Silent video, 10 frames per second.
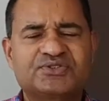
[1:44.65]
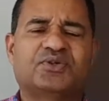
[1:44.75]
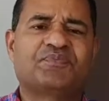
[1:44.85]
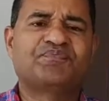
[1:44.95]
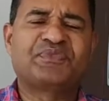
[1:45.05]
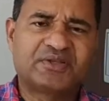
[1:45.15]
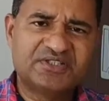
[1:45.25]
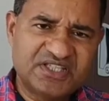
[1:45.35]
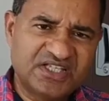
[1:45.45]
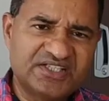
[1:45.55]
So
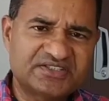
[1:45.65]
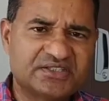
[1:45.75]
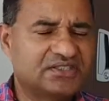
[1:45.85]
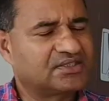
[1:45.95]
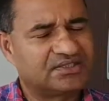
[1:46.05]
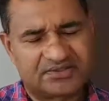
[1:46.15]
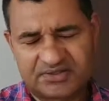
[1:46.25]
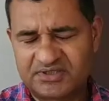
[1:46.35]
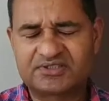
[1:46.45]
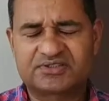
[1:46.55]
in English it
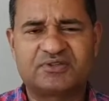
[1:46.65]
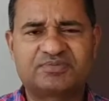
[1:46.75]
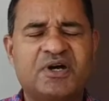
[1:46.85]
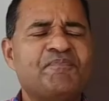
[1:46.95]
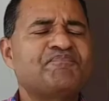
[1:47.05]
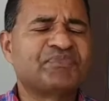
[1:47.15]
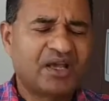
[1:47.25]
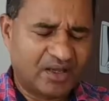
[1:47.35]
considers of the